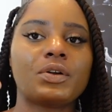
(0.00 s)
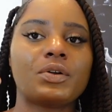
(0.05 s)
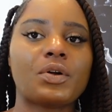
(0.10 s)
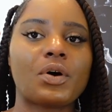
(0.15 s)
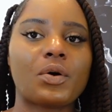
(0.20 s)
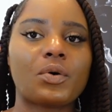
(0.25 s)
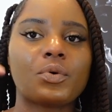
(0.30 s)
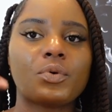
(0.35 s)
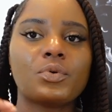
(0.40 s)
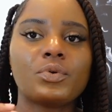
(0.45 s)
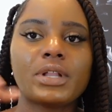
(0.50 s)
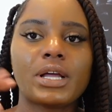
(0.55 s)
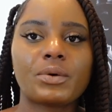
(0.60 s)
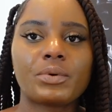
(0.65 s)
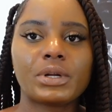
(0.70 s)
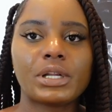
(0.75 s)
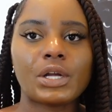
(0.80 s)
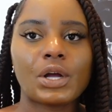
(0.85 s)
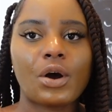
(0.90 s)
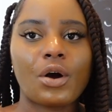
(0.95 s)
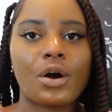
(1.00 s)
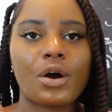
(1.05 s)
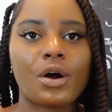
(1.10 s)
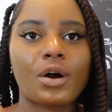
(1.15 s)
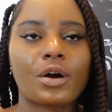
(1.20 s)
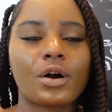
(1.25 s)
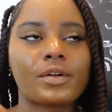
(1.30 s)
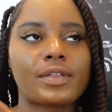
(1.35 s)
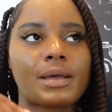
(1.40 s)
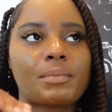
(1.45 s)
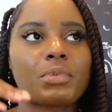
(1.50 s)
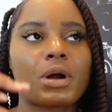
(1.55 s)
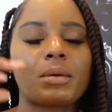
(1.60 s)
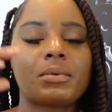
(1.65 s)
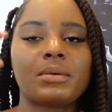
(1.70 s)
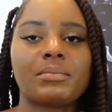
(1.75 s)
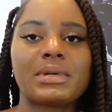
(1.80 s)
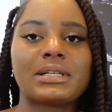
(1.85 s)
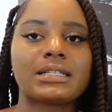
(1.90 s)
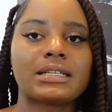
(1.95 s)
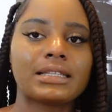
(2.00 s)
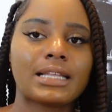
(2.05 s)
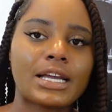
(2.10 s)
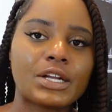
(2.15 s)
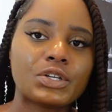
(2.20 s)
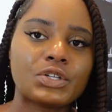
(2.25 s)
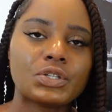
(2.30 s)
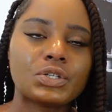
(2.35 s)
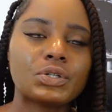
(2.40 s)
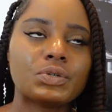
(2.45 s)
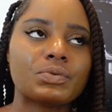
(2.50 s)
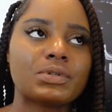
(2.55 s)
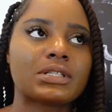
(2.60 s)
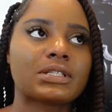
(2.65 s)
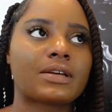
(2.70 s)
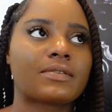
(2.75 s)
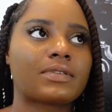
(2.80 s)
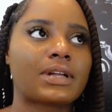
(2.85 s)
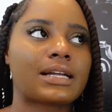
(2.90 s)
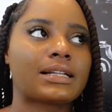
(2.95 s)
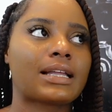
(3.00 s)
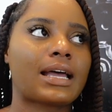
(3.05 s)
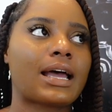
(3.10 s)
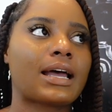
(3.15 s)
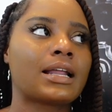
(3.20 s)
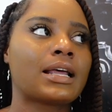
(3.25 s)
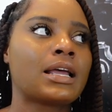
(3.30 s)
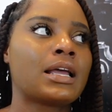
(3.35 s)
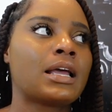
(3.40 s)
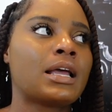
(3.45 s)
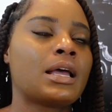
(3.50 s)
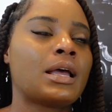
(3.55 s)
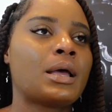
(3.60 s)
you know, who they really are, or they probably misled you and stuff like that.